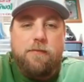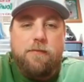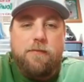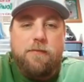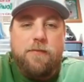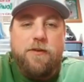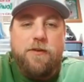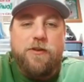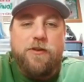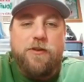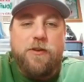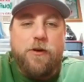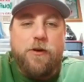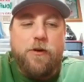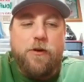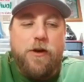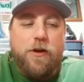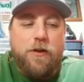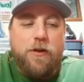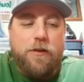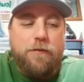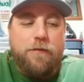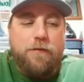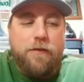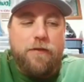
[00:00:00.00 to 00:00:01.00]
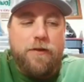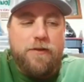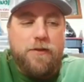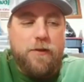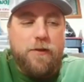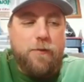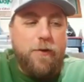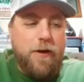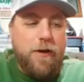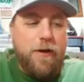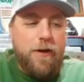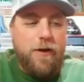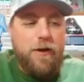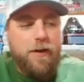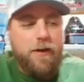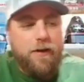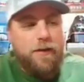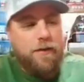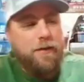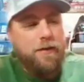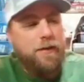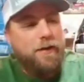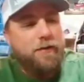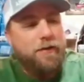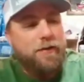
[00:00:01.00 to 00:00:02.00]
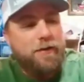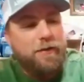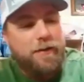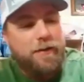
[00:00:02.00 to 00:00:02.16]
You showed all the fish that wanted it. Now there's